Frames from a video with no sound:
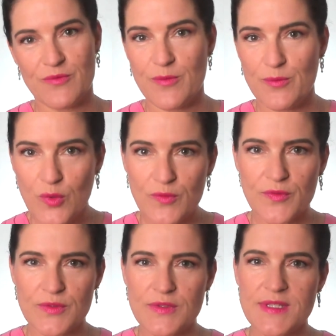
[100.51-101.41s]

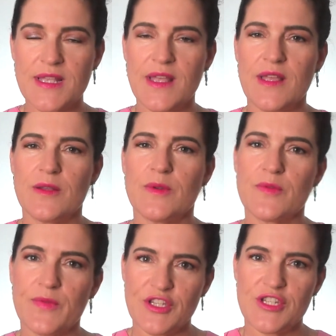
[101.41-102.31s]
removals, we
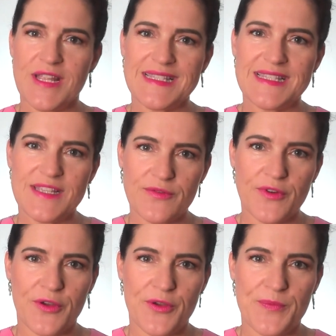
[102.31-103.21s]
reach net
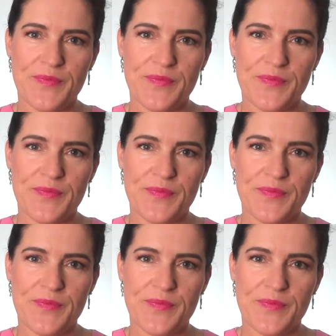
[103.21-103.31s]
zero,